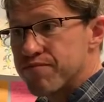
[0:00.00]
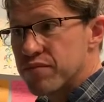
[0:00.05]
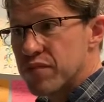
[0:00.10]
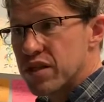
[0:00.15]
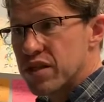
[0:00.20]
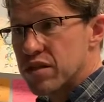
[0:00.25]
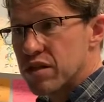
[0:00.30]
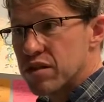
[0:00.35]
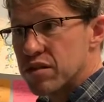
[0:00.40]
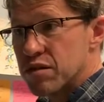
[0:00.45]

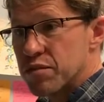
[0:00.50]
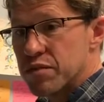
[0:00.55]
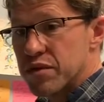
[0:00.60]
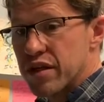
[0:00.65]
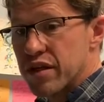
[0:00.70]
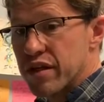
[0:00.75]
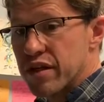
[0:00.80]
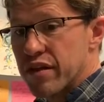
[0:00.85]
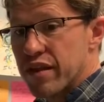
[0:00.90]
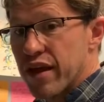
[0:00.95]
systems
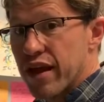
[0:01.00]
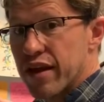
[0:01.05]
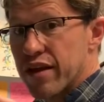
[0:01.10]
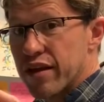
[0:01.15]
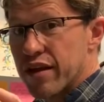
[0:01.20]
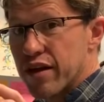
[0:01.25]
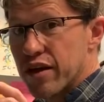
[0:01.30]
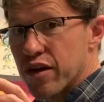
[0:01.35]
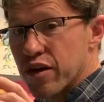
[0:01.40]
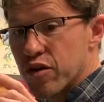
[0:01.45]
in it that
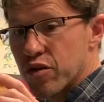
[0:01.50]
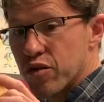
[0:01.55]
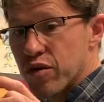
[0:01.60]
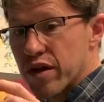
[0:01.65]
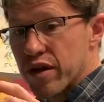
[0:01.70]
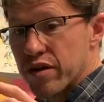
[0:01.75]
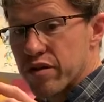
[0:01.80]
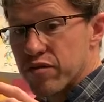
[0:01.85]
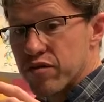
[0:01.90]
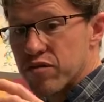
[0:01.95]

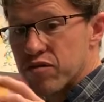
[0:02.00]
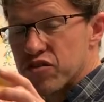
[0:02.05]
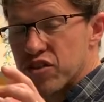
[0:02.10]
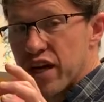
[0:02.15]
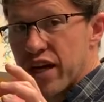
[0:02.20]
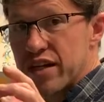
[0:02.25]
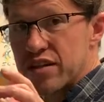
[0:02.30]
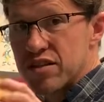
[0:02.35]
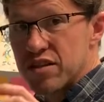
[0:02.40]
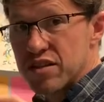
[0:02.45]

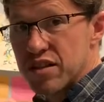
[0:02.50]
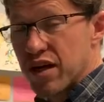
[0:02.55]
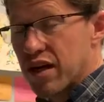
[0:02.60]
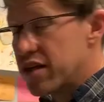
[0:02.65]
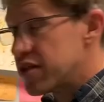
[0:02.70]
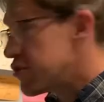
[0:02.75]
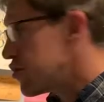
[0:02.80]
change the size of